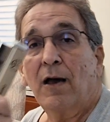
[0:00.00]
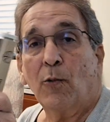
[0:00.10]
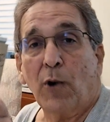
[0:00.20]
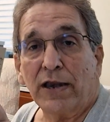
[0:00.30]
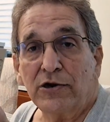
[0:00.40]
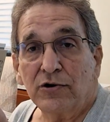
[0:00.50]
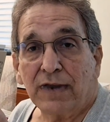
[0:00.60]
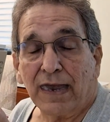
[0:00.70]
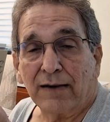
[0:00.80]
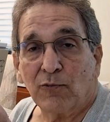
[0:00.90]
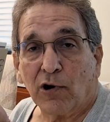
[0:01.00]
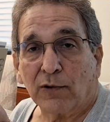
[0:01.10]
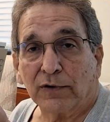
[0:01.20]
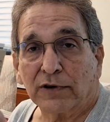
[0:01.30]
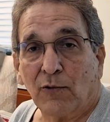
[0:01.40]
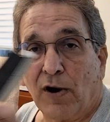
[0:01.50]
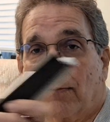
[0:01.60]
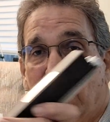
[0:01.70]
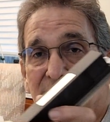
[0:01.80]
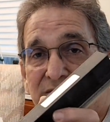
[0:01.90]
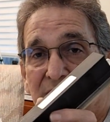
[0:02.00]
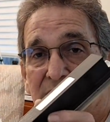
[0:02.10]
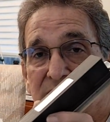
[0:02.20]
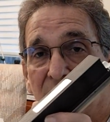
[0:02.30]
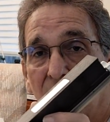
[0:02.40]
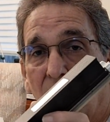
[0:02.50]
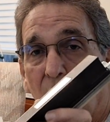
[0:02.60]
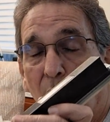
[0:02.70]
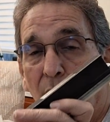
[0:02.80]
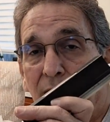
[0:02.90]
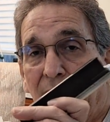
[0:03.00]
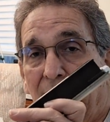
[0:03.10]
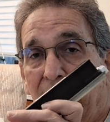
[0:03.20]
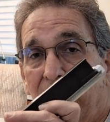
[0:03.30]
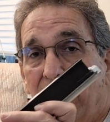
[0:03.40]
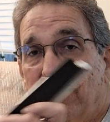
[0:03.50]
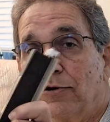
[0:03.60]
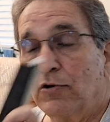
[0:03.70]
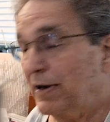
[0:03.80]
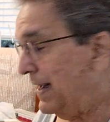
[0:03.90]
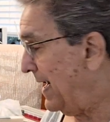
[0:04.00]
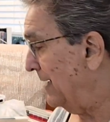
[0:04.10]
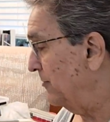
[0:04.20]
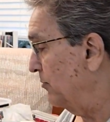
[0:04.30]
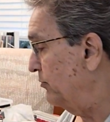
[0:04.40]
when you can work with the 1x6 on a uni handle